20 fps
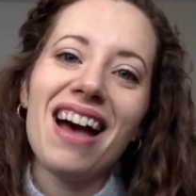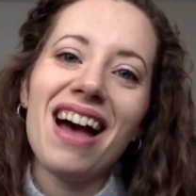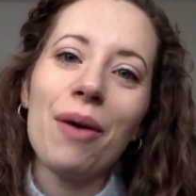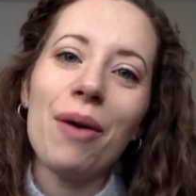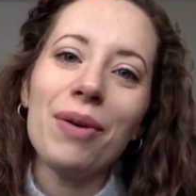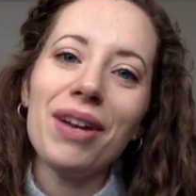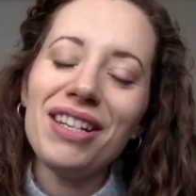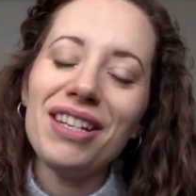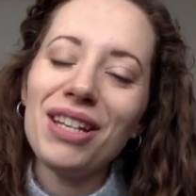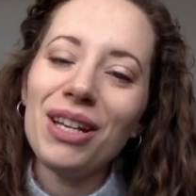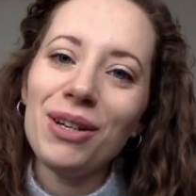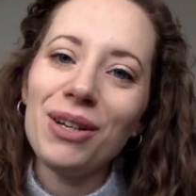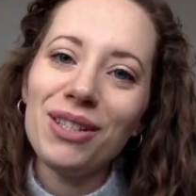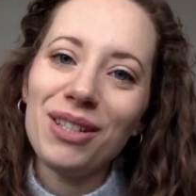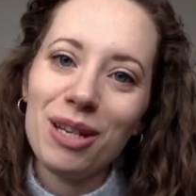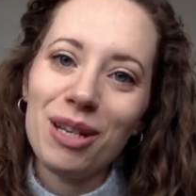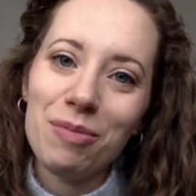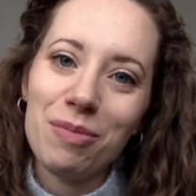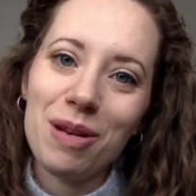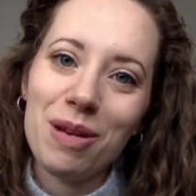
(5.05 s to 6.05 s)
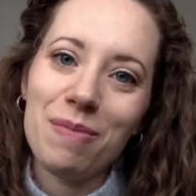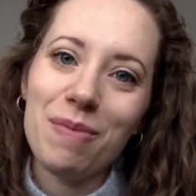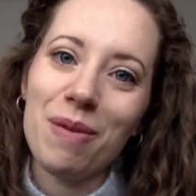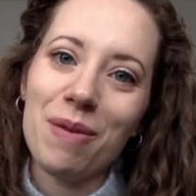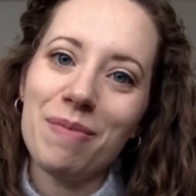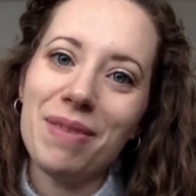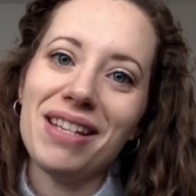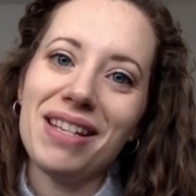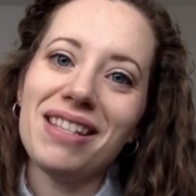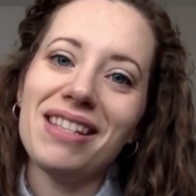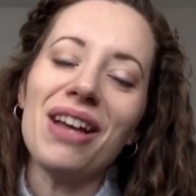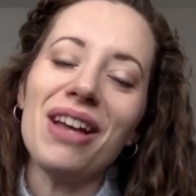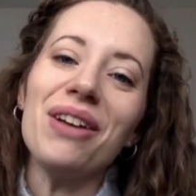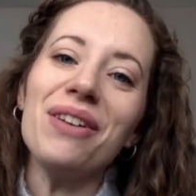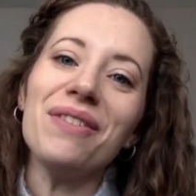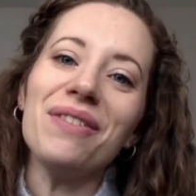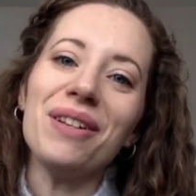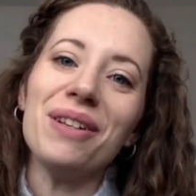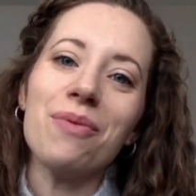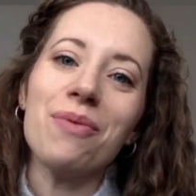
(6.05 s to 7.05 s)
I want to tell you a little bit about
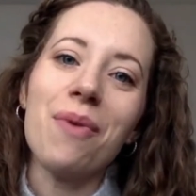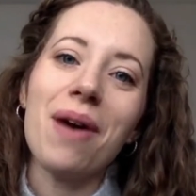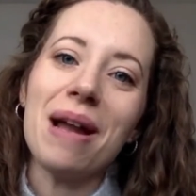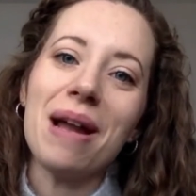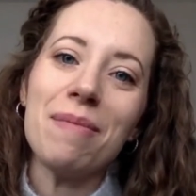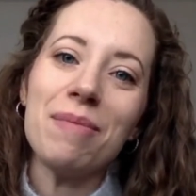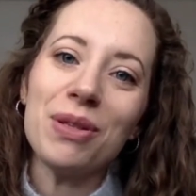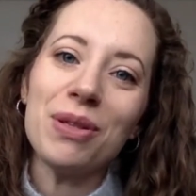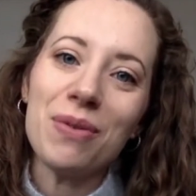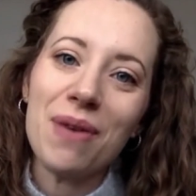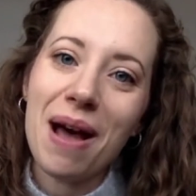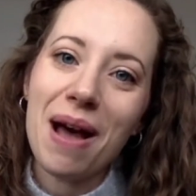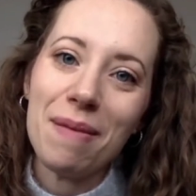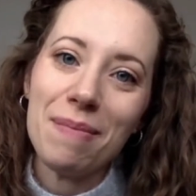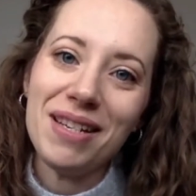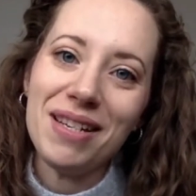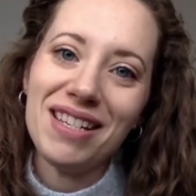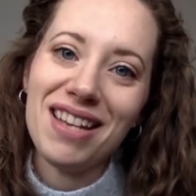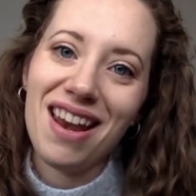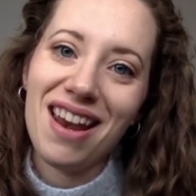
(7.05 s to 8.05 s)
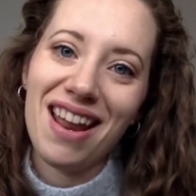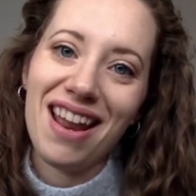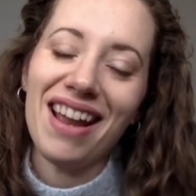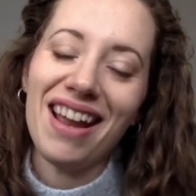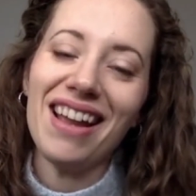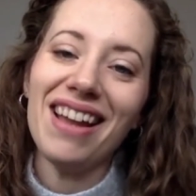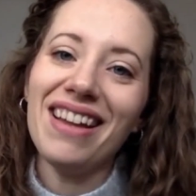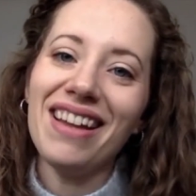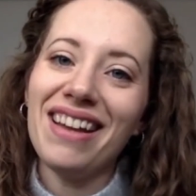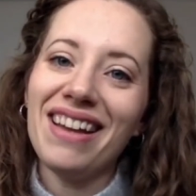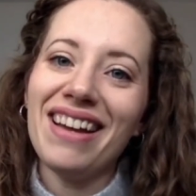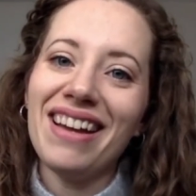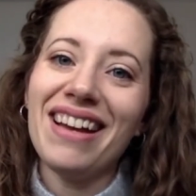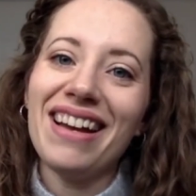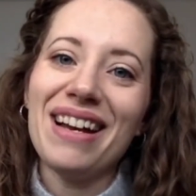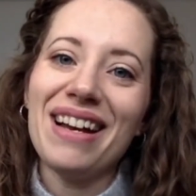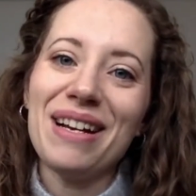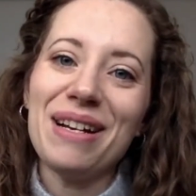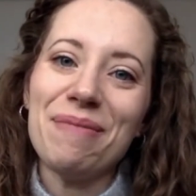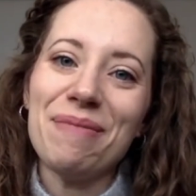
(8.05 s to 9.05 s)
myself and why I'm so happy today
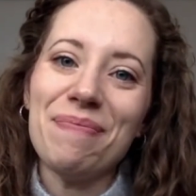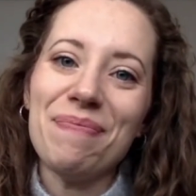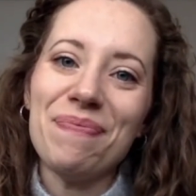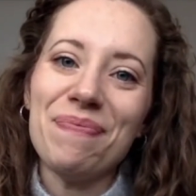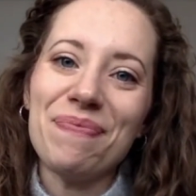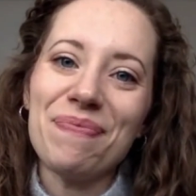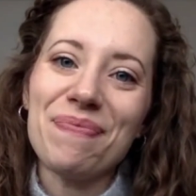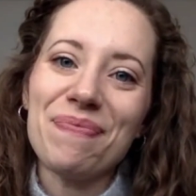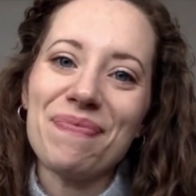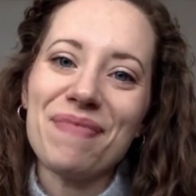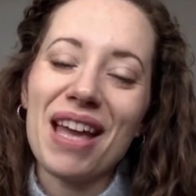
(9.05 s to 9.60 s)
um,